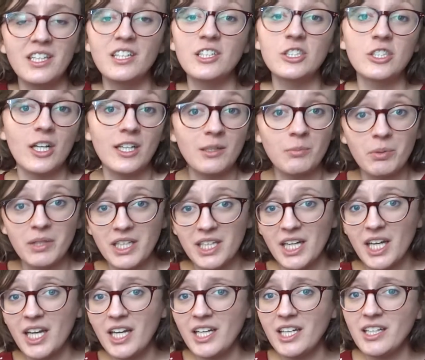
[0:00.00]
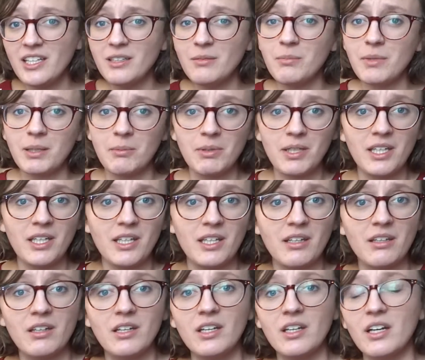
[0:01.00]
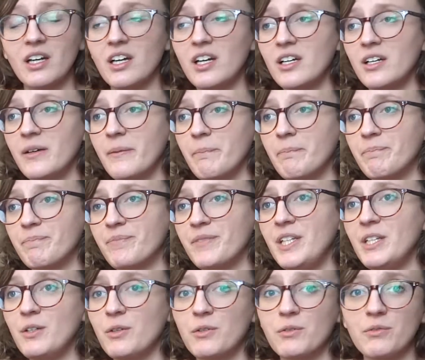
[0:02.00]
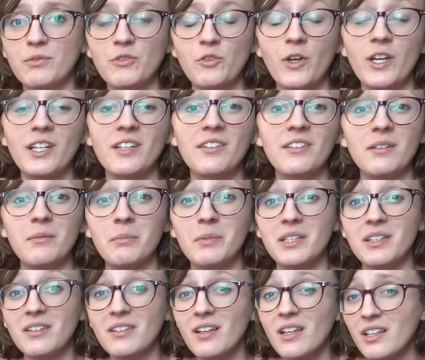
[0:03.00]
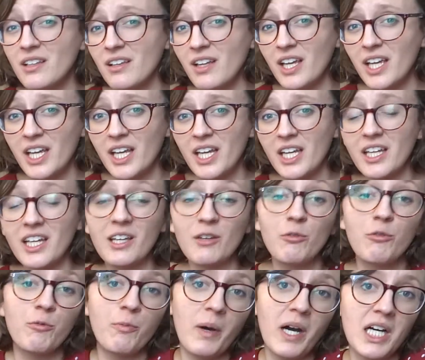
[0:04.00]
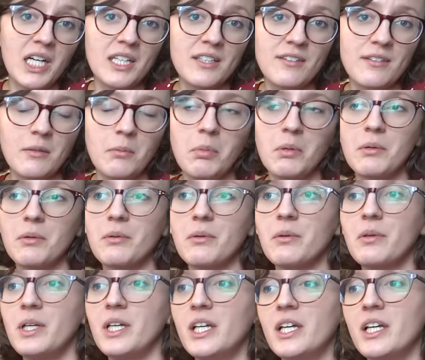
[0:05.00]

Try to plan ahead, maybe, try to submit Sunday if possible.